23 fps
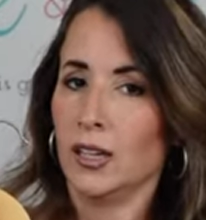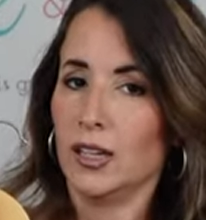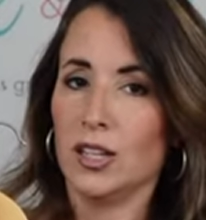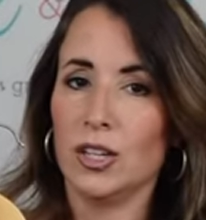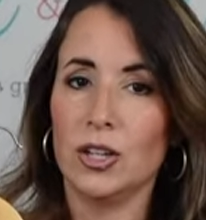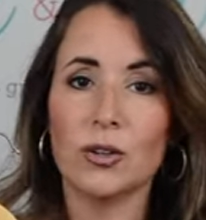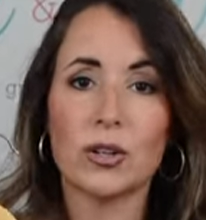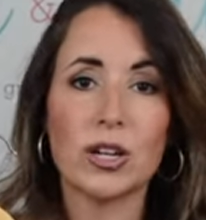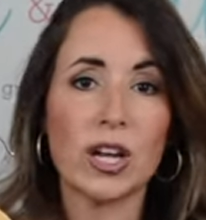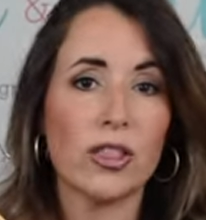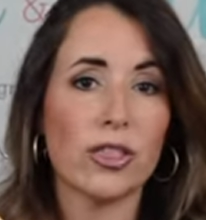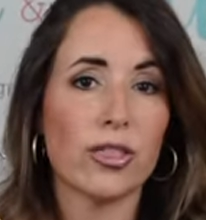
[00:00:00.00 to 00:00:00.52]

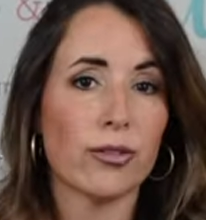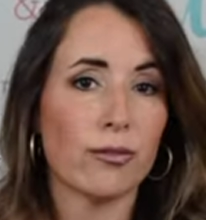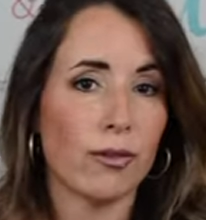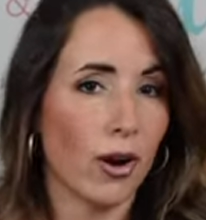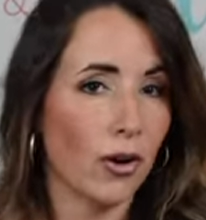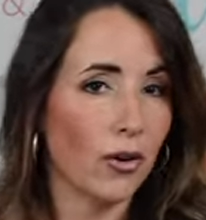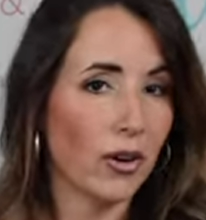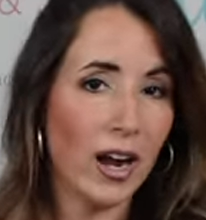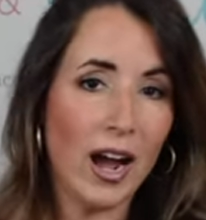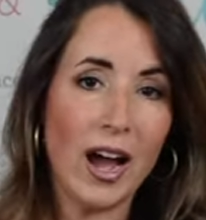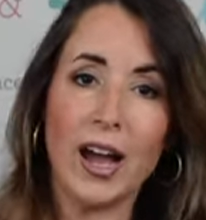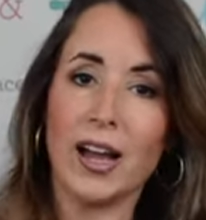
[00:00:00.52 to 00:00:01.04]
you could
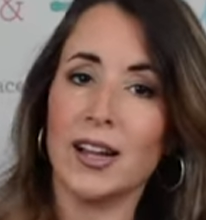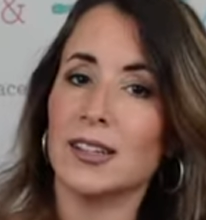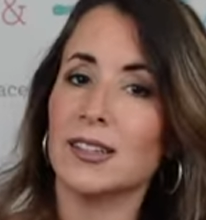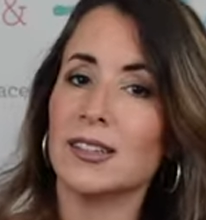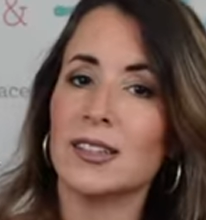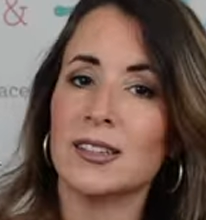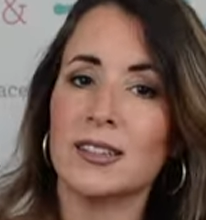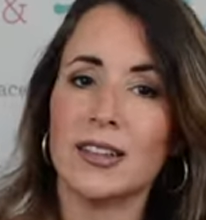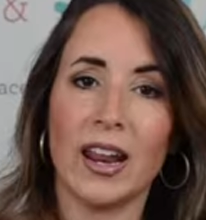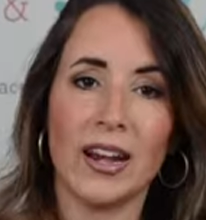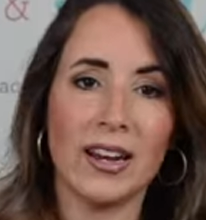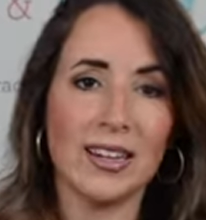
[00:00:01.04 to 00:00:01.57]
throw it
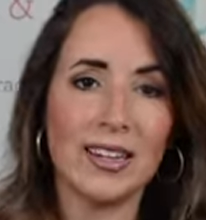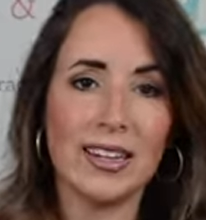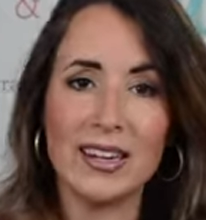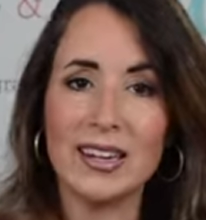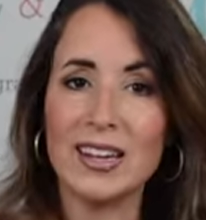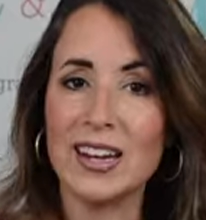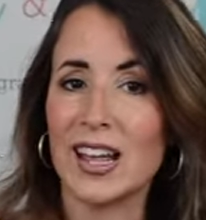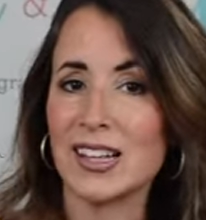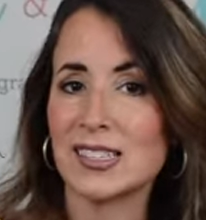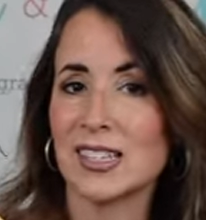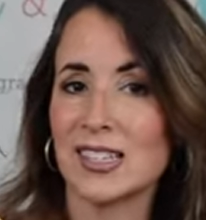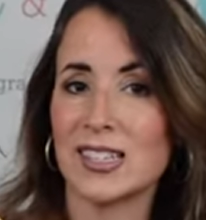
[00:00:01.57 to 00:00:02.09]
on, that it
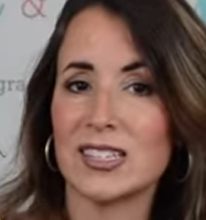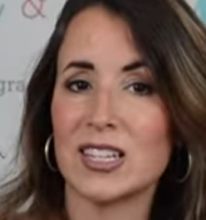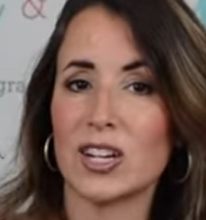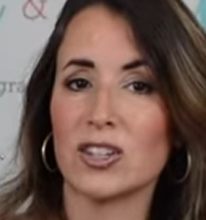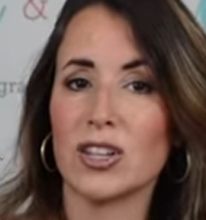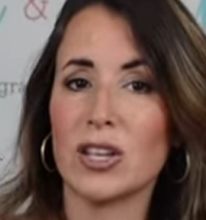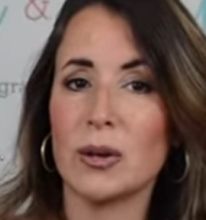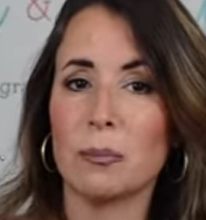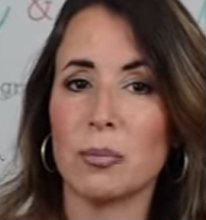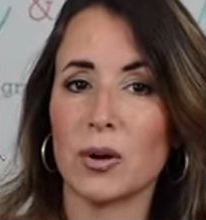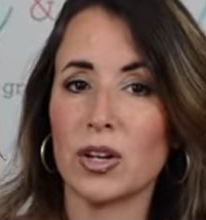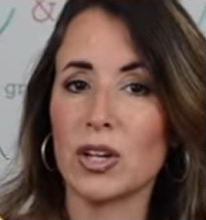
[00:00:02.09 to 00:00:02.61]
didn't
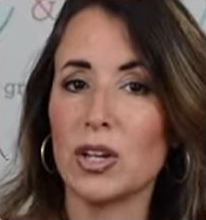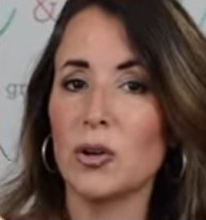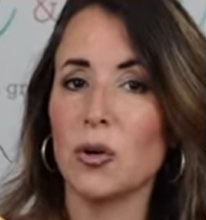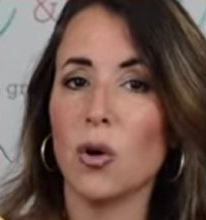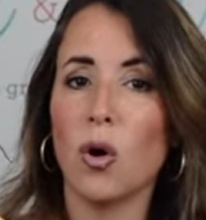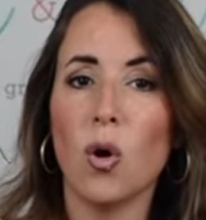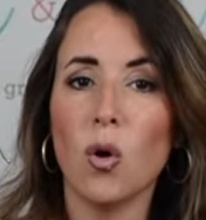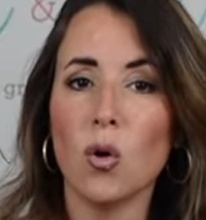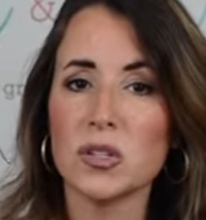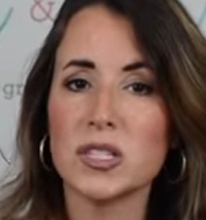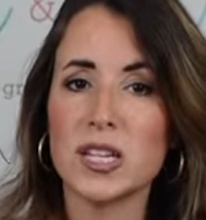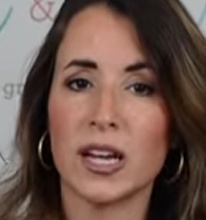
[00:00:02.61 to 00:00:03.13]
necessarily bring you a
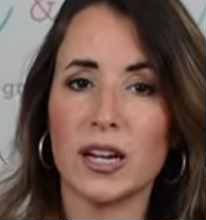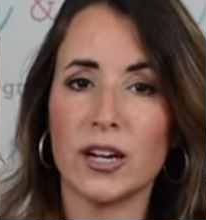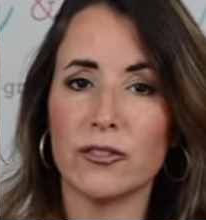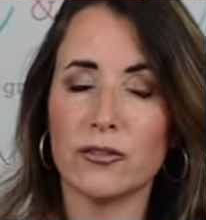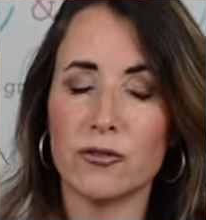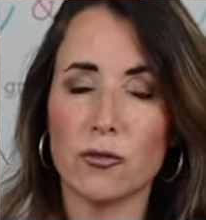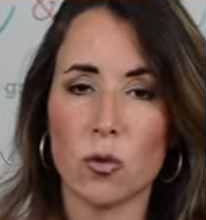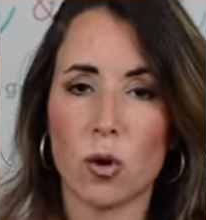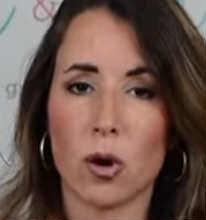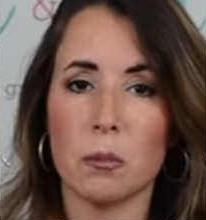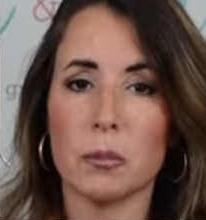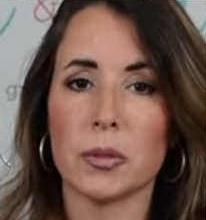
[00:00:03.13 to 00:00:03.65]
whole ton
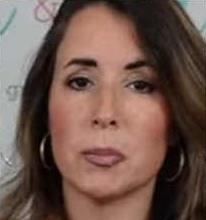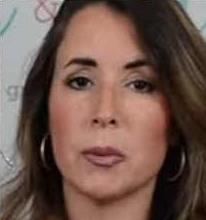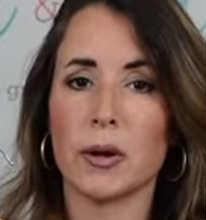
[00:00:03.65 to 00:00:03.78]
of warmth,